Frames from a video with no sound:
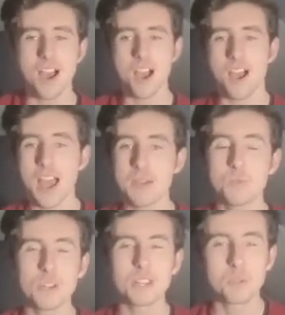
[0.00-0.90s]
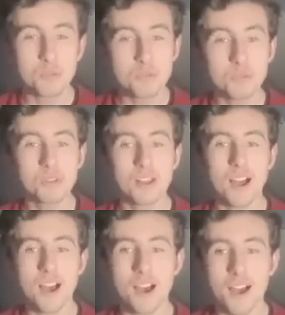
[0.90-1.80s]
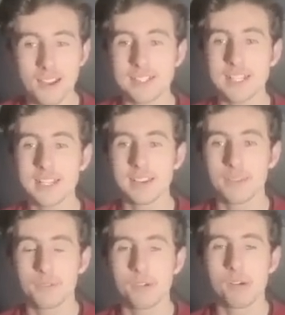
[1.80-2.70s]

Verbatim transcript: Uh, and what a cool uh, idea for